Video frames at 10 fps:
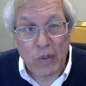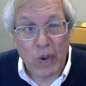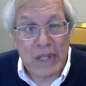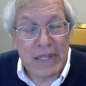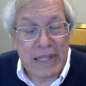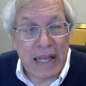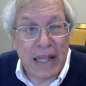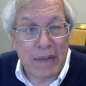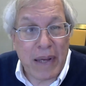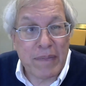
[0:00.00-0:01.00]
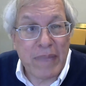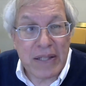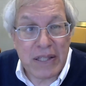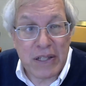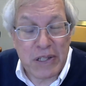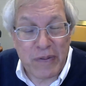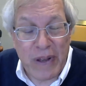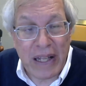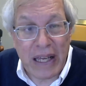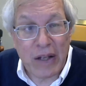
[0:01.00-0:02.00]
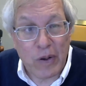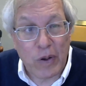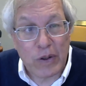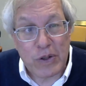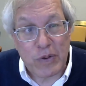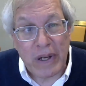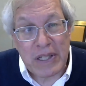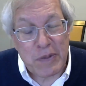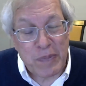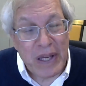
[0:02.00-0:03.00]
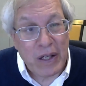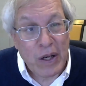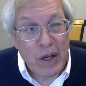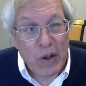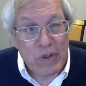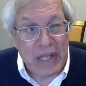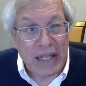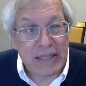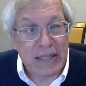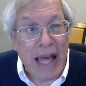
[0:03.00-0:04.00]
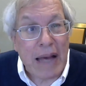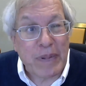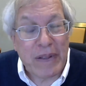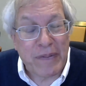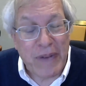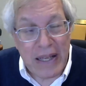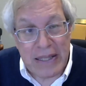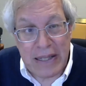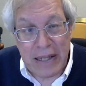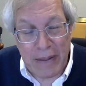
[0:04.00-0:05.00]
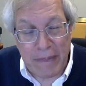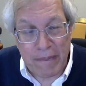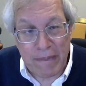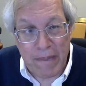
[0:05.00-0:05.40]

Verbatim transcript: One said that my message defending Ann Coulter's right to speak was like a slap in the face to him.